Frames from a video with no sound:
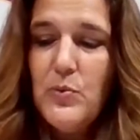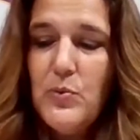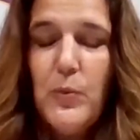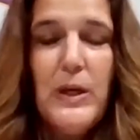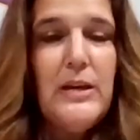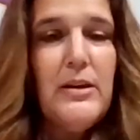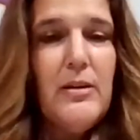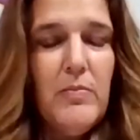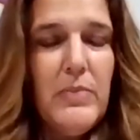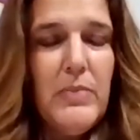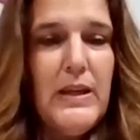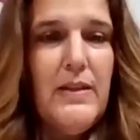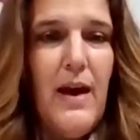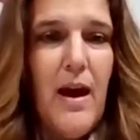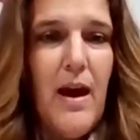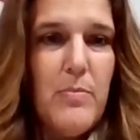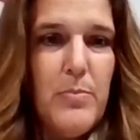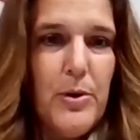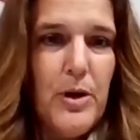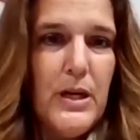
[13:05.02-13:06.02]
we can be
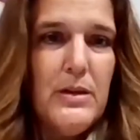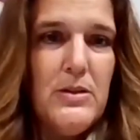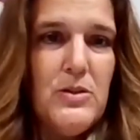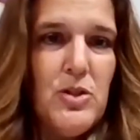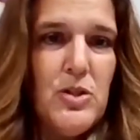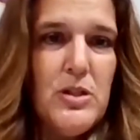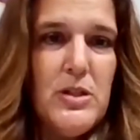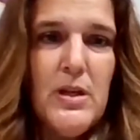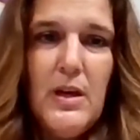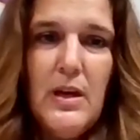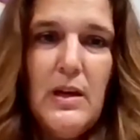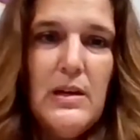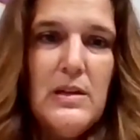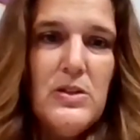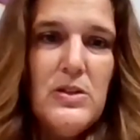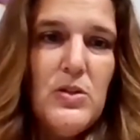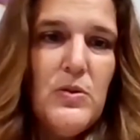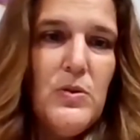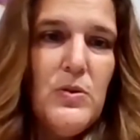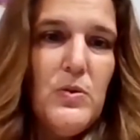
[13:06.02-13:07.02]
that bridge
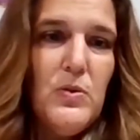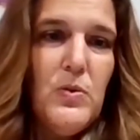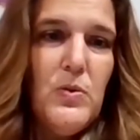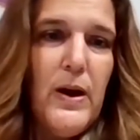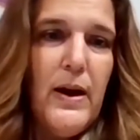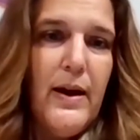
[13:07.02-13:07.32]
to